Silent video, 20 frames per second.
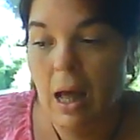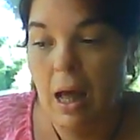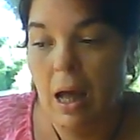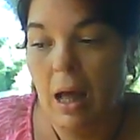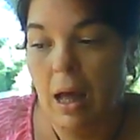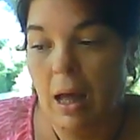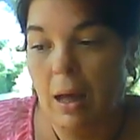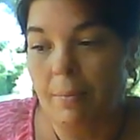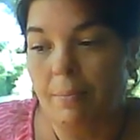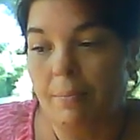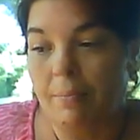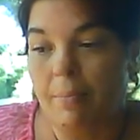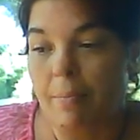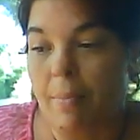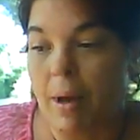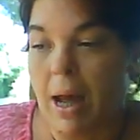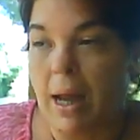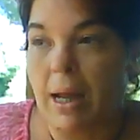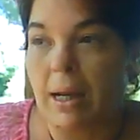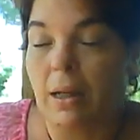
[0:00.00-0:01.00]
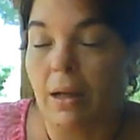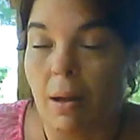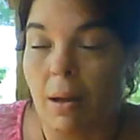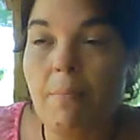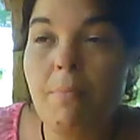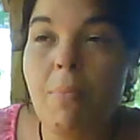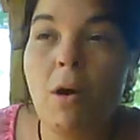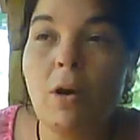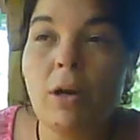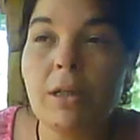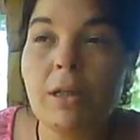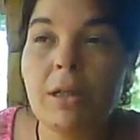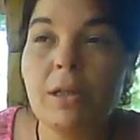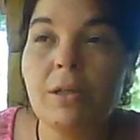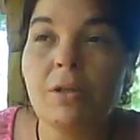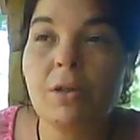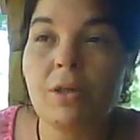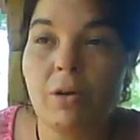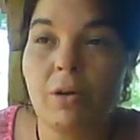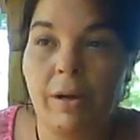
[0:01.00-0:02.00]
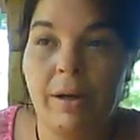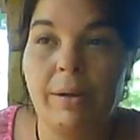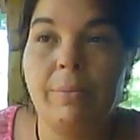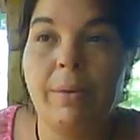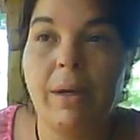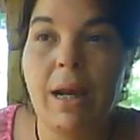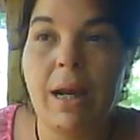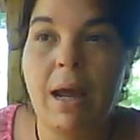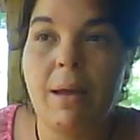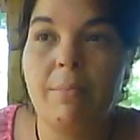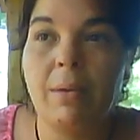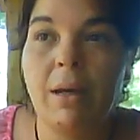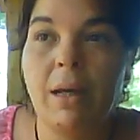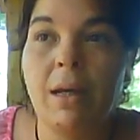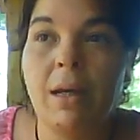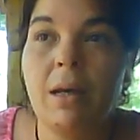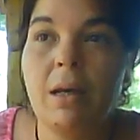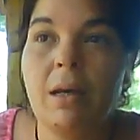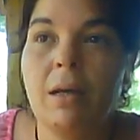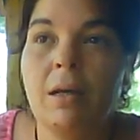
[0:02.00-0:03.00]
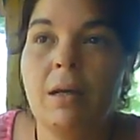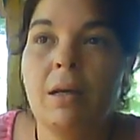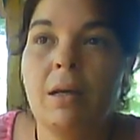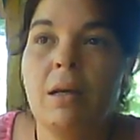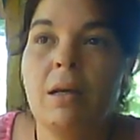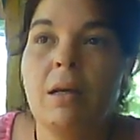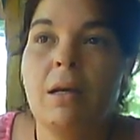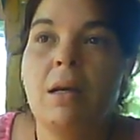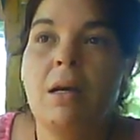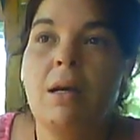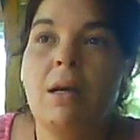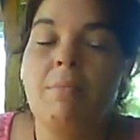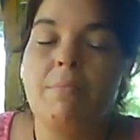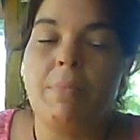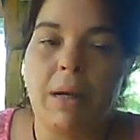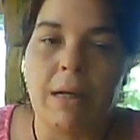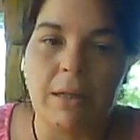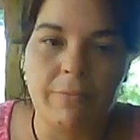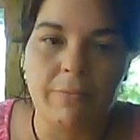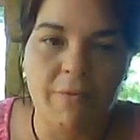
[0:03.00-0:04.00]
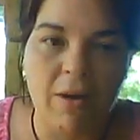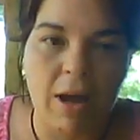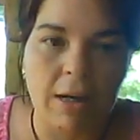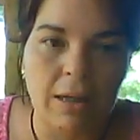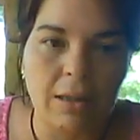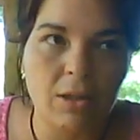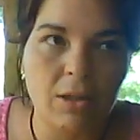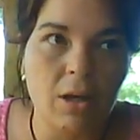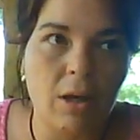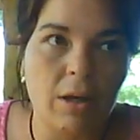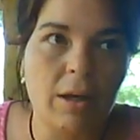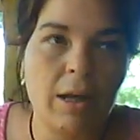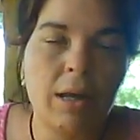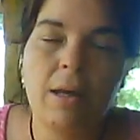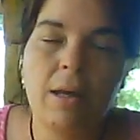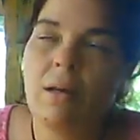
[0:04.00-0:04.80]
My lumbar is still screaming at me, but I finally took